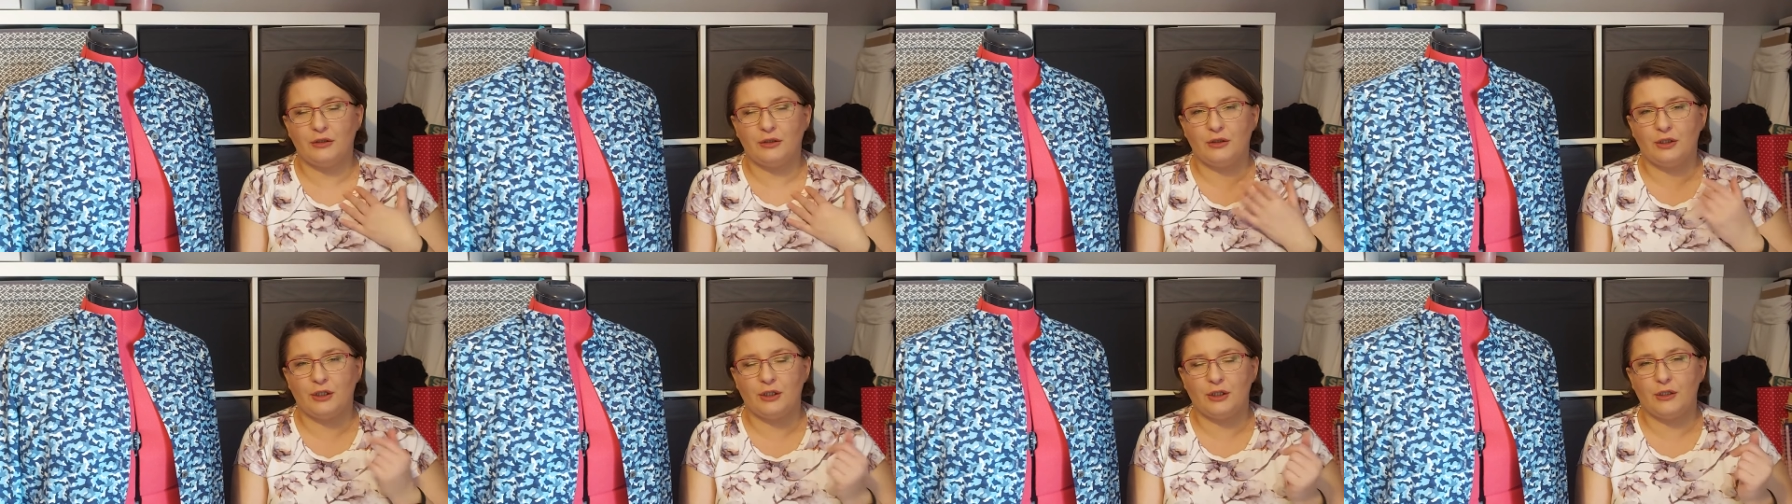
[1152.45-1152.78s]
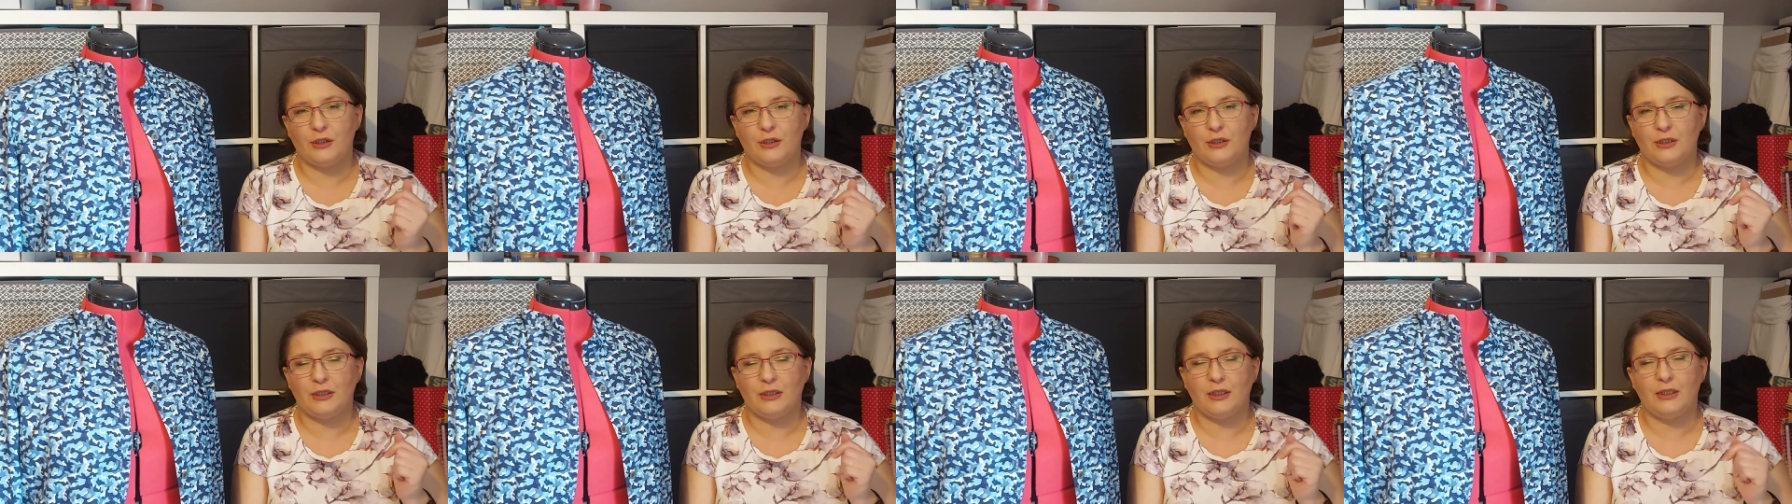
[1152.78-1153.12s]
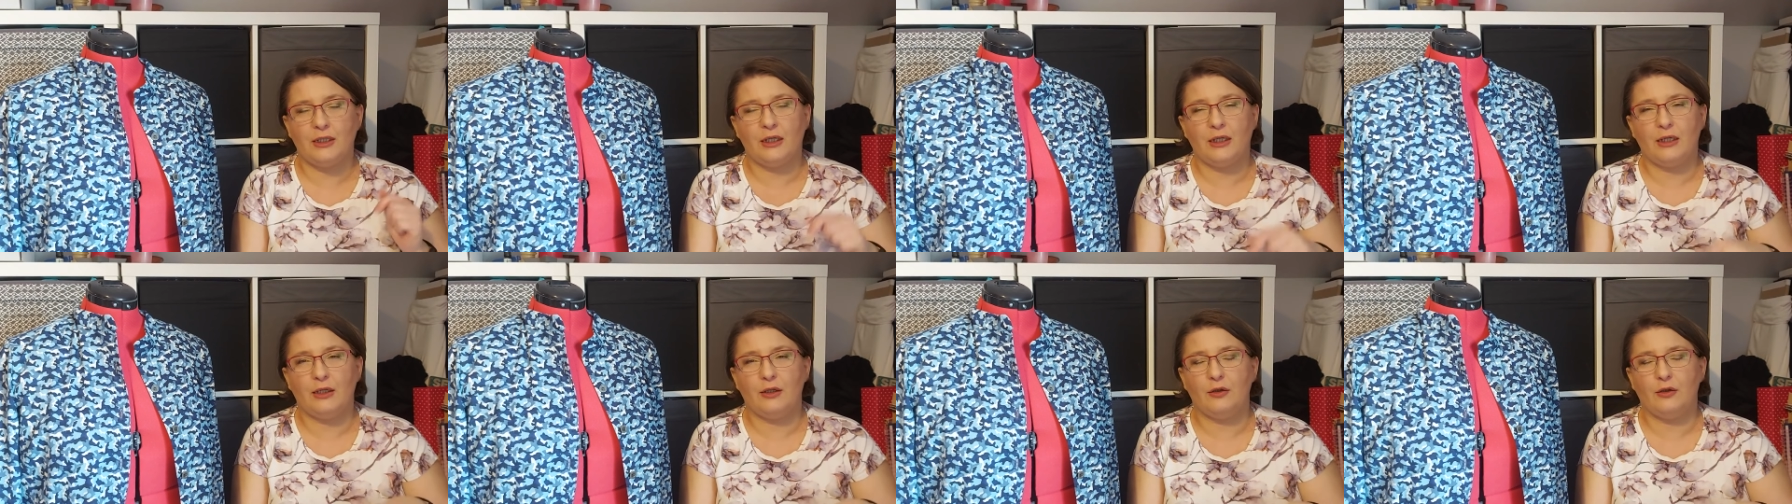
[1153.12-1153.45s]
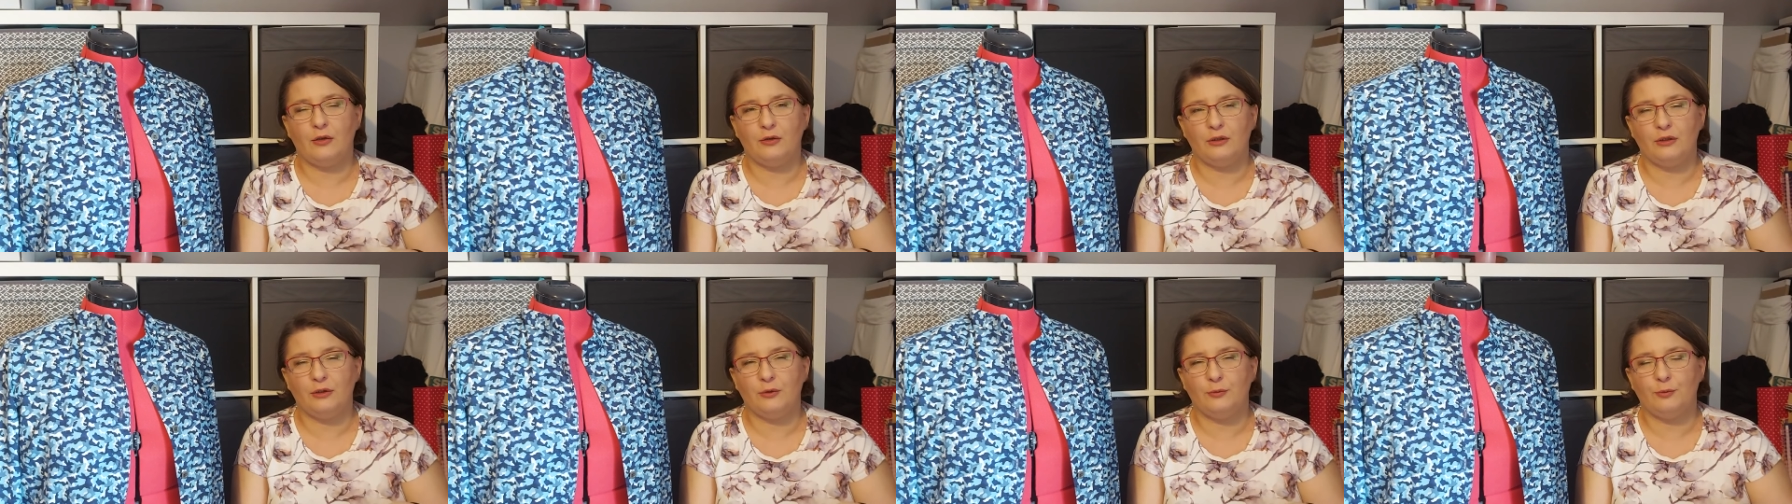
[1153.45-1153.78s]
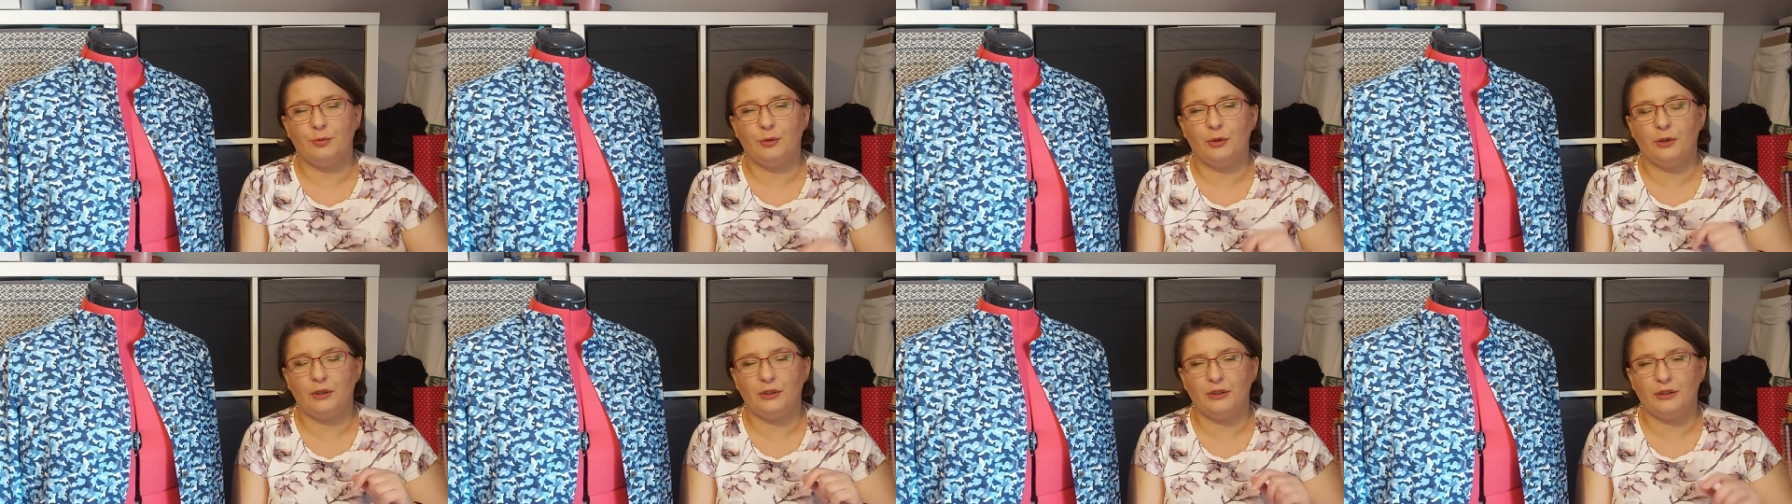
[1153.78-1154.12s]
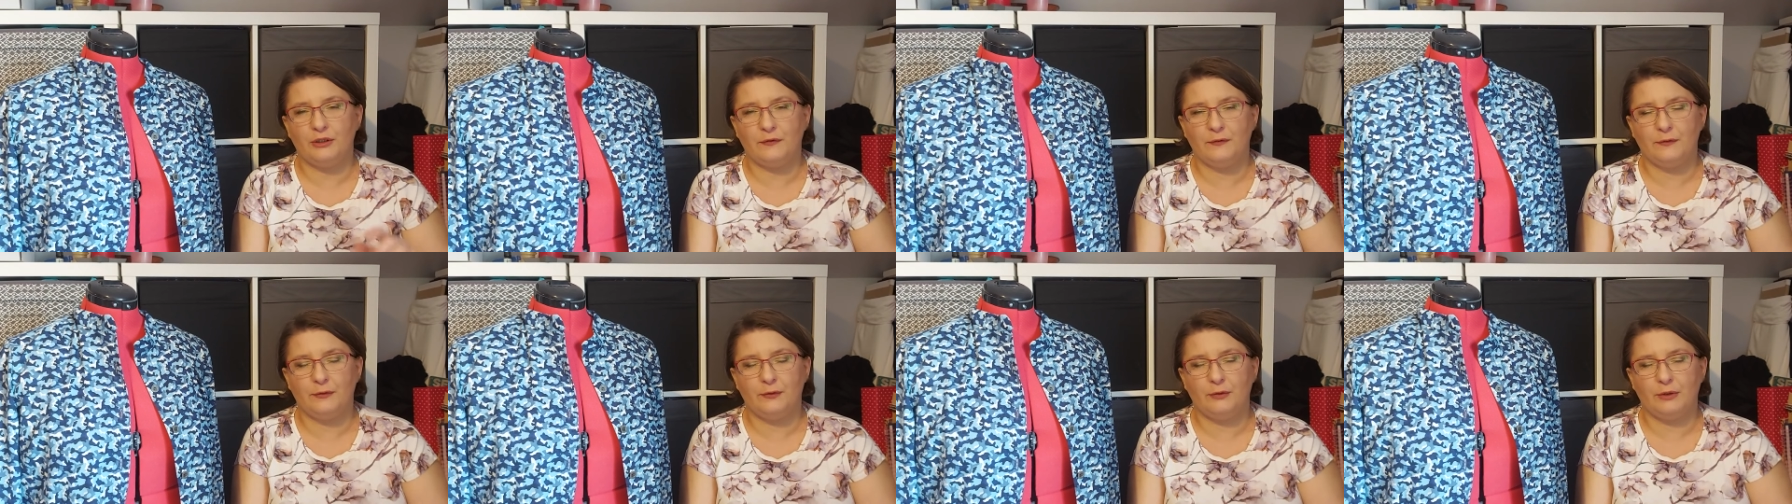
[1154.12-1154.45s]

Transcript: jersey I got in Poland a few